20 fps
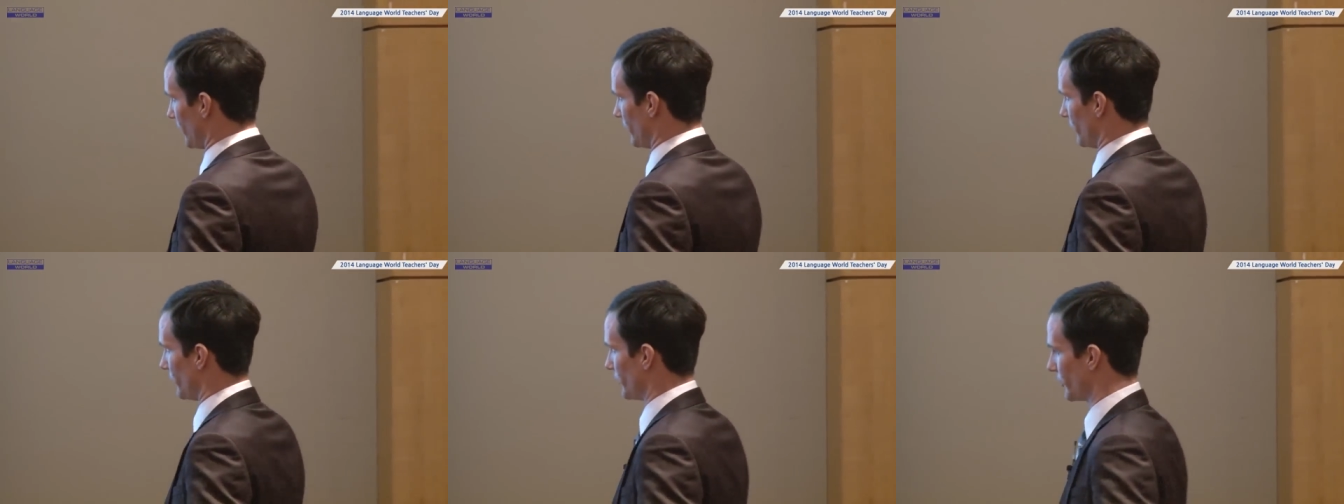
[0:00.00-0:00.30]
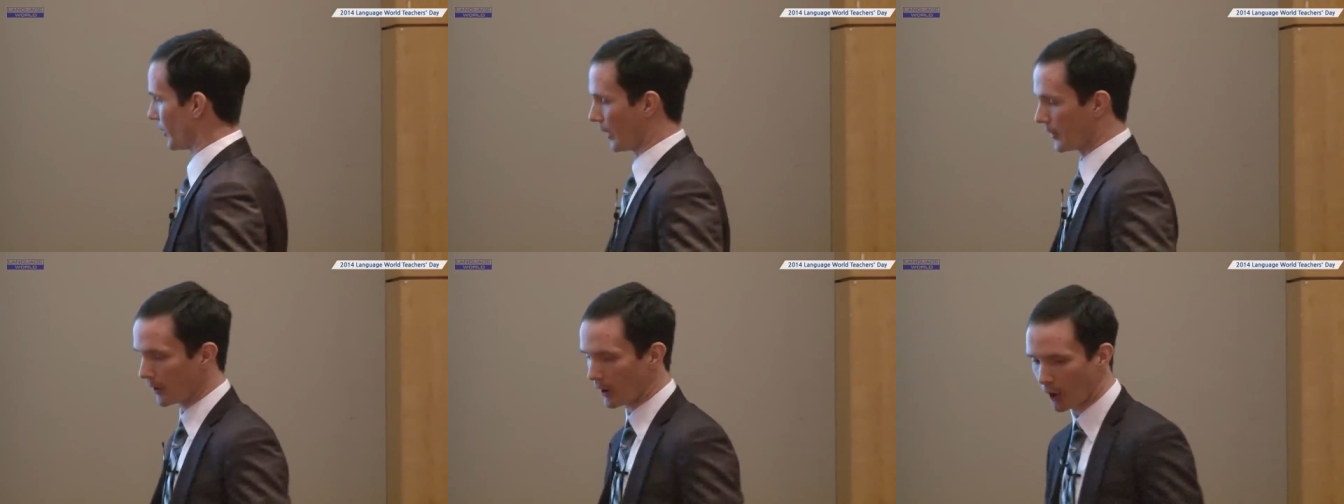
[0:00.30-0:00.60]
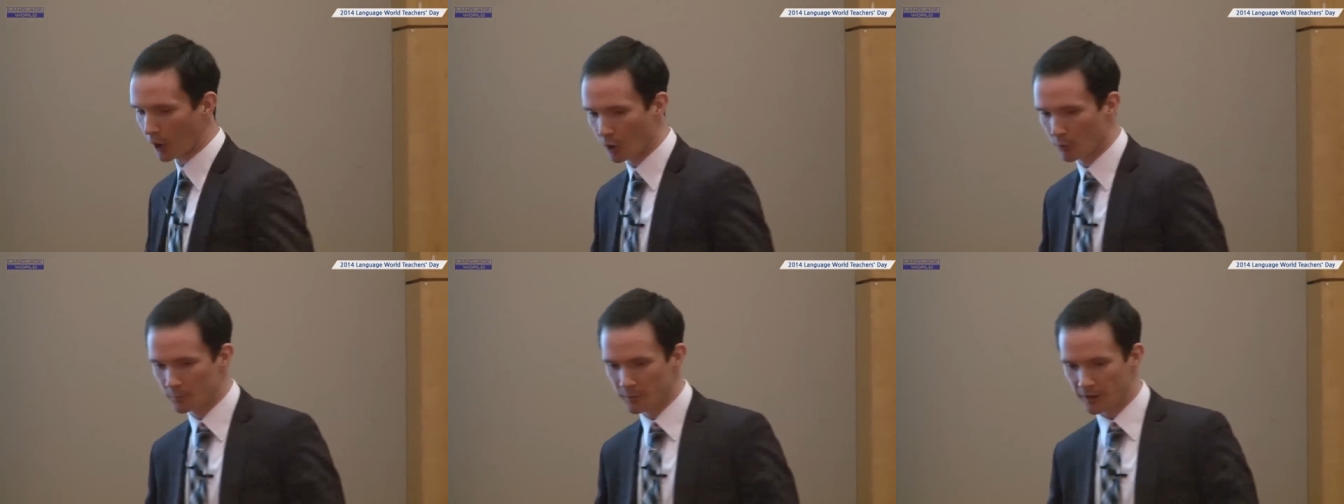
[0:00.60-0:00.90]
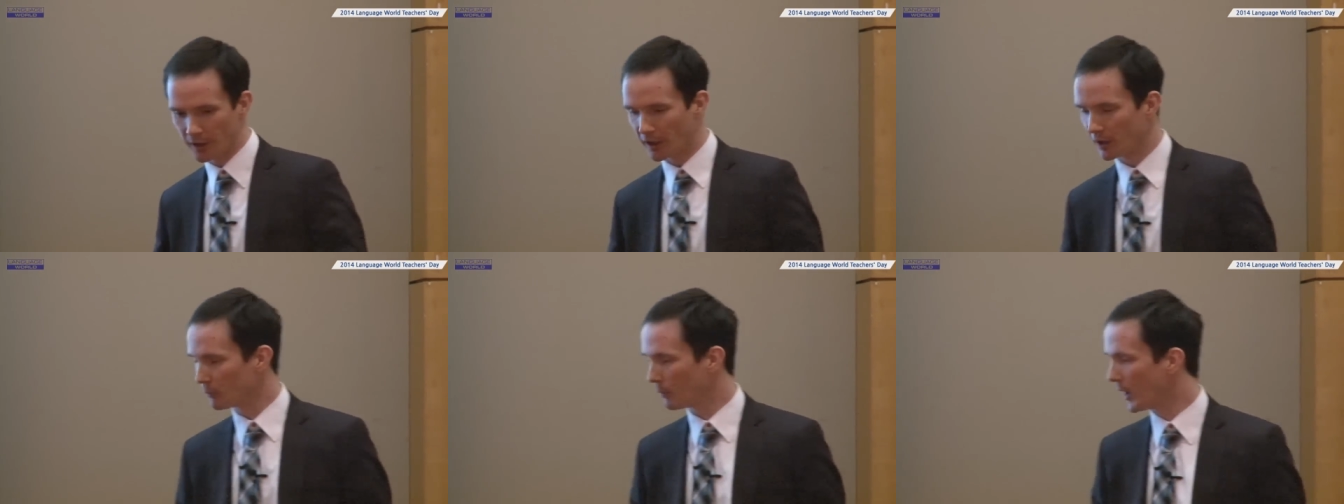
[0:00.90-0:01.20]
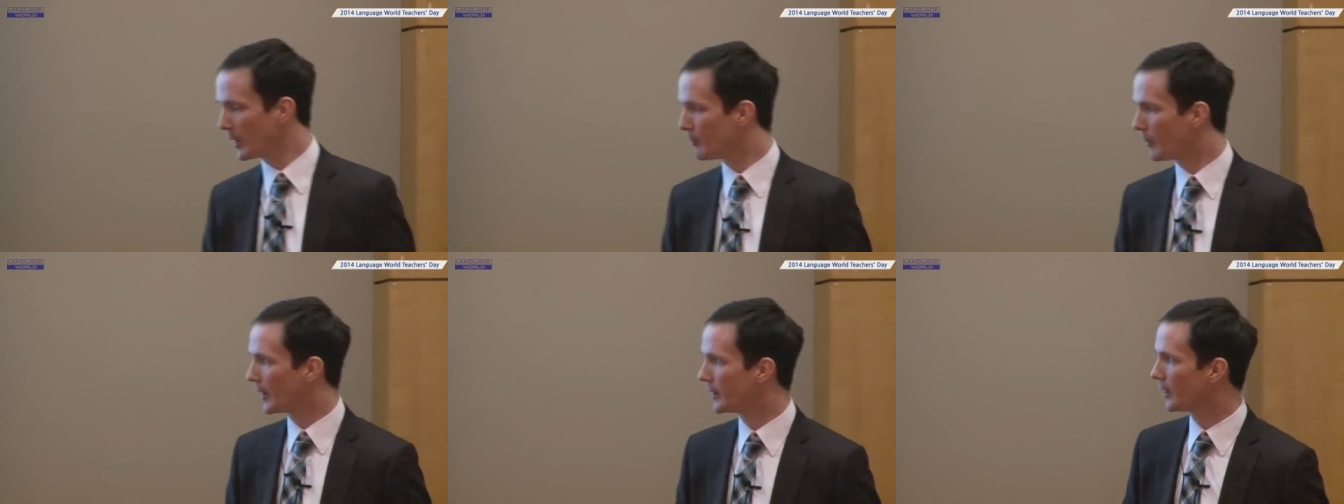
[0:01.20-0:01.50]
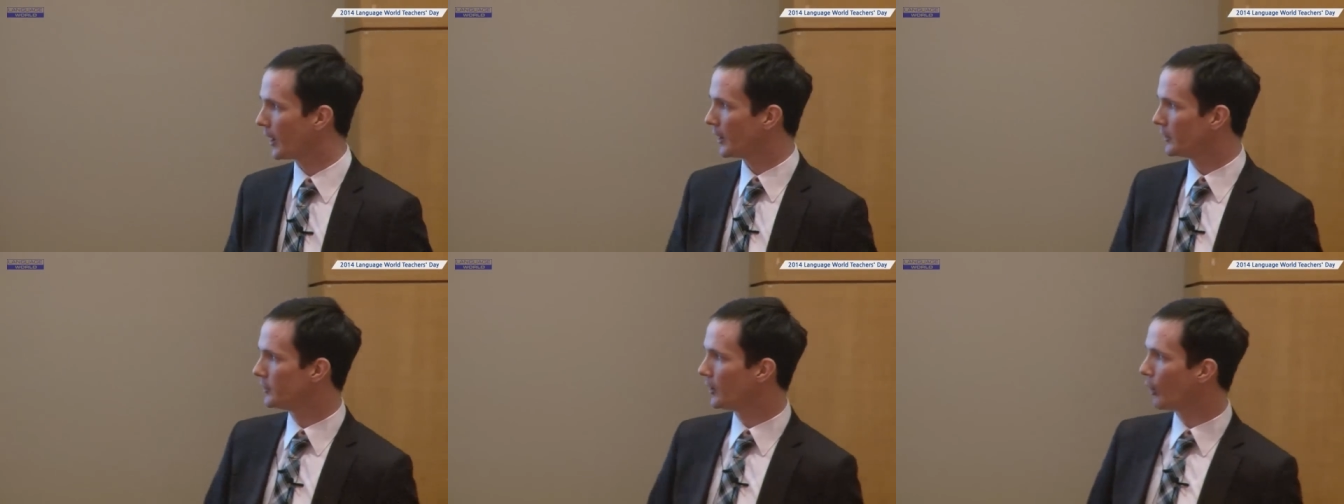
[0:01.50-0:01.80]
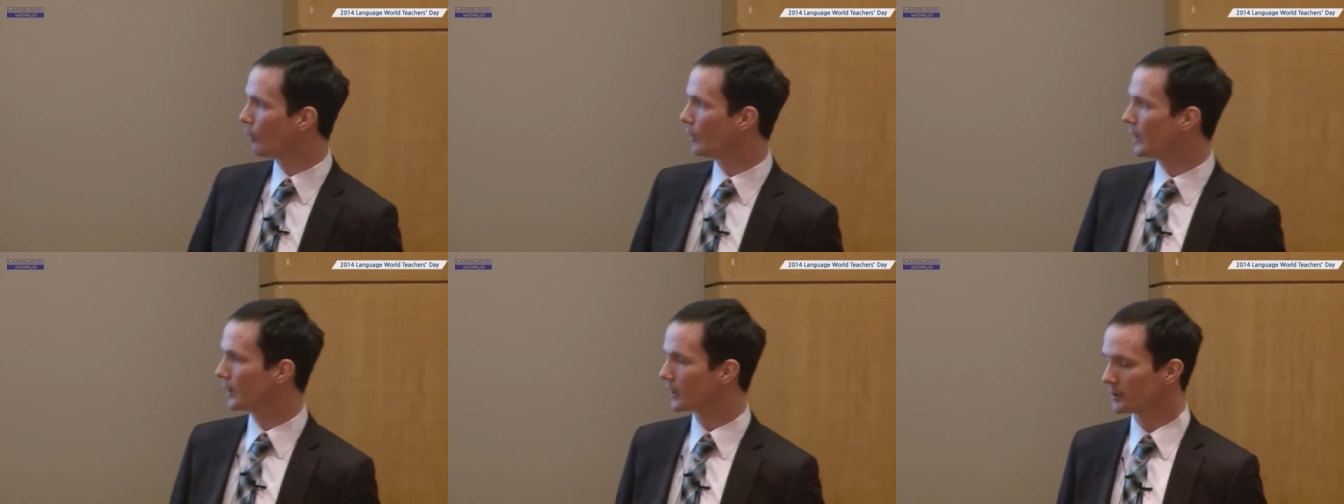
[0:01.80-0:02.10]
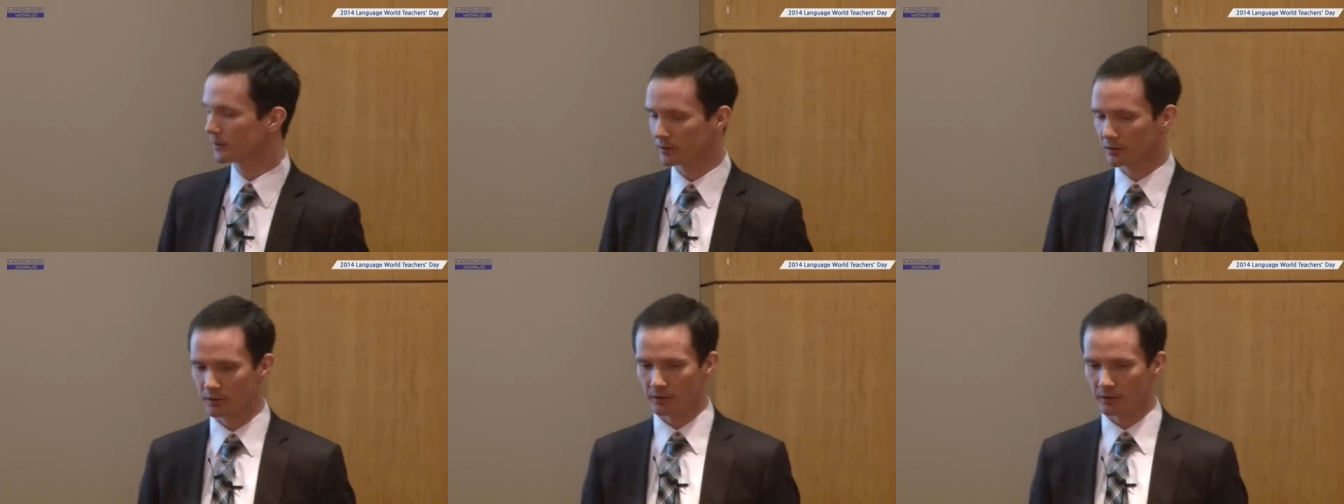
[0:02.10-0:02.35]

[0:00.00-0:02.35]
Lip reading: They're not harmed in any way by not knowing